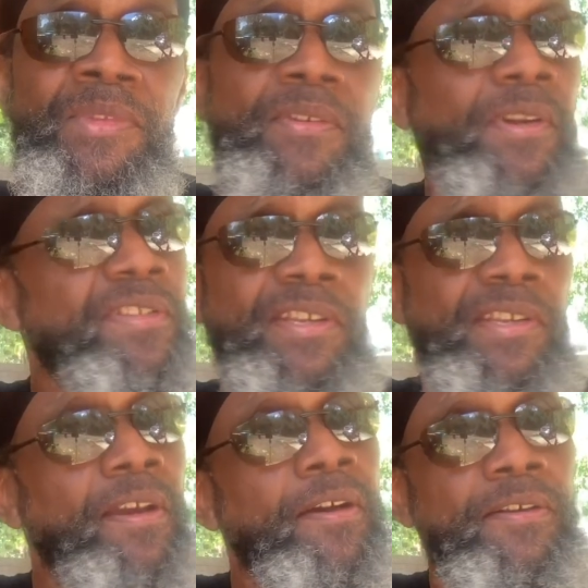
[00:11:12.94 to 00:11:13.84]
I said,
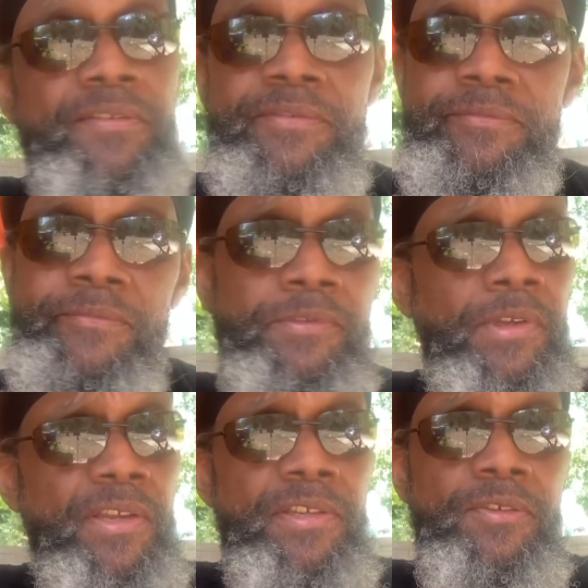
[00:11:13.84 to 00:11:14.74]
yeah.
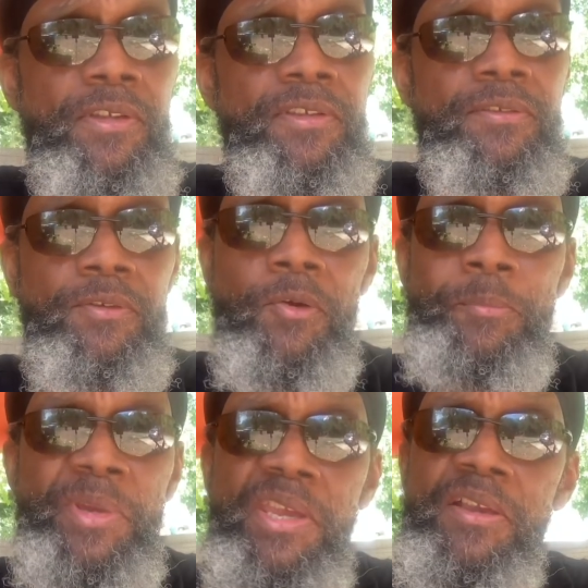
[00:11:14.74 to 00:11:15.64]
I said, either go
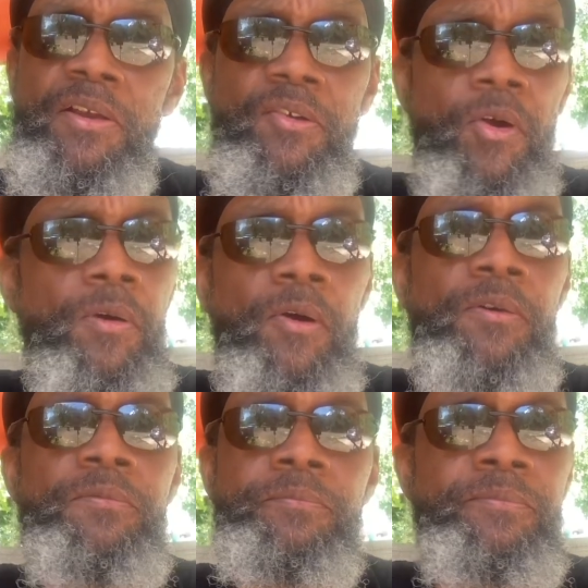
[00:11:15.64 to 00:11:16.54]
big or go
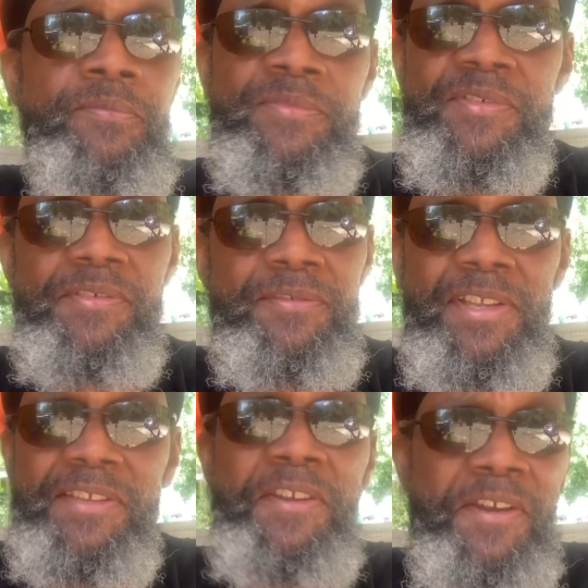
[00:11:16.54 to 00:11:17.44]
home.
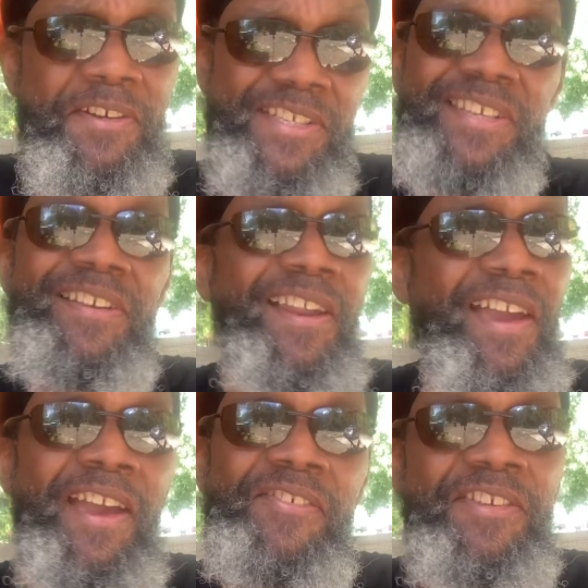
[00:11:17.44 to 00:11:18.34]
You know, she
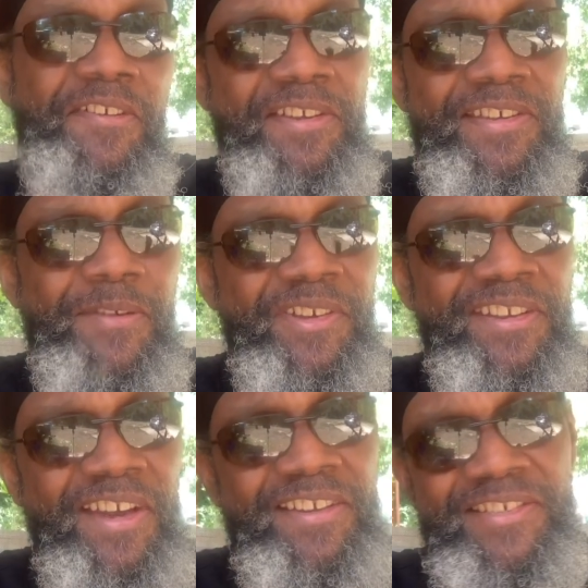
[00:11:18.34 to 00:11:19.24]
laughed. You know,
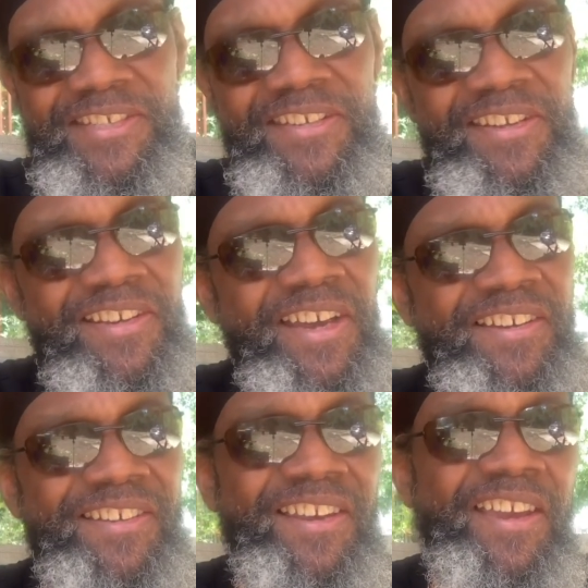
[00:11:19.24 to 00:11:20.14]
she and the
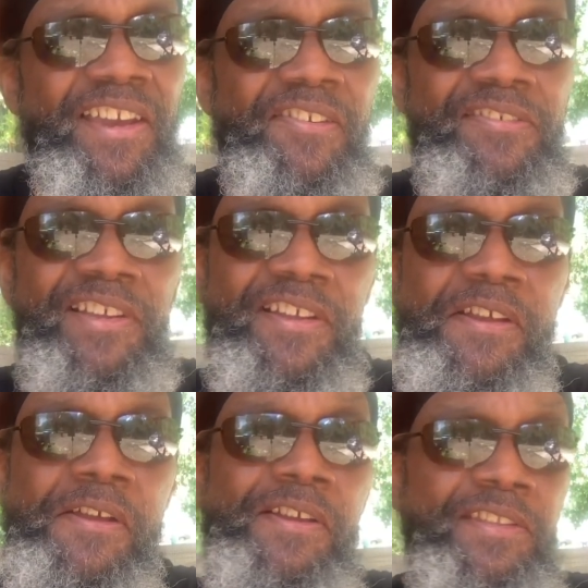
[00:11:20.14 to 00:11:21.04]
doctor laughed.
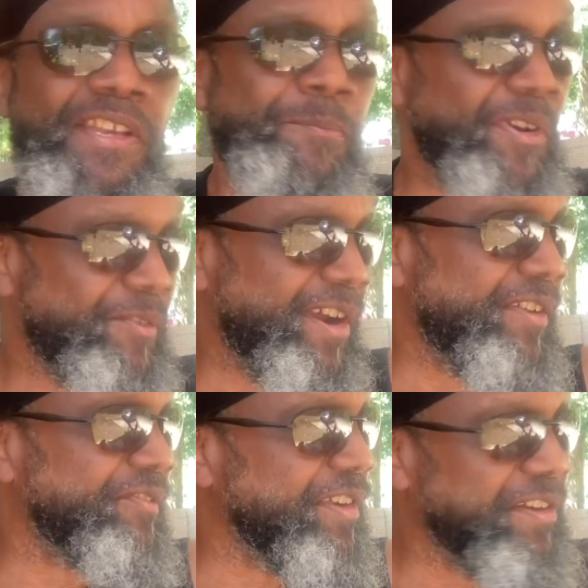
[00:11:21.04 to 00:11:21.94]
I think my wife
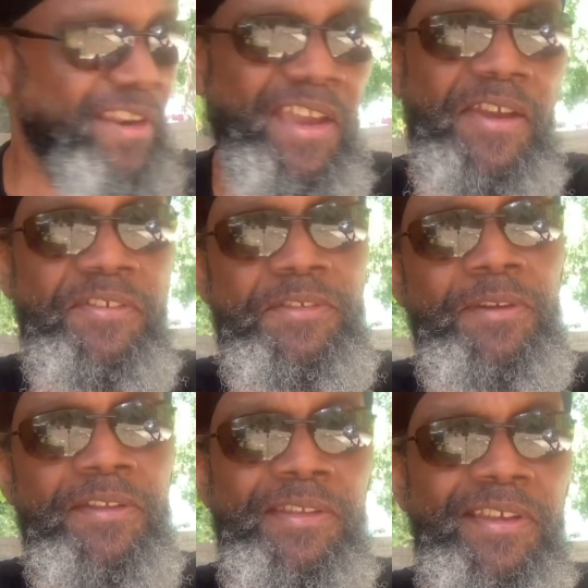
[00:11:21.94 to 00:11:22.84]
laughed too,
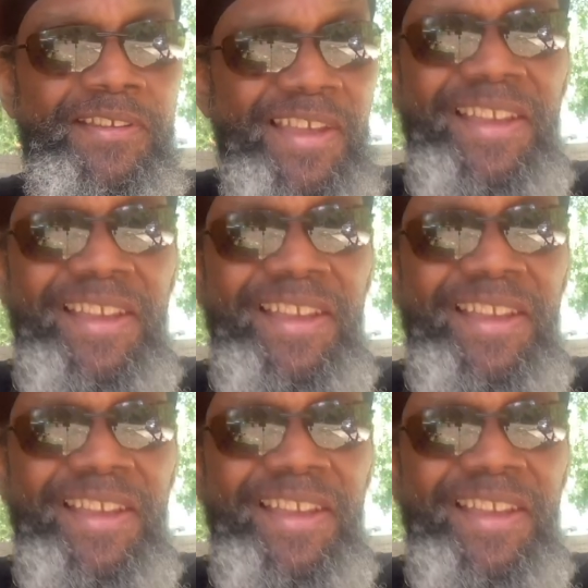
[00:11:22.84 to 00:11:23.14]
I think.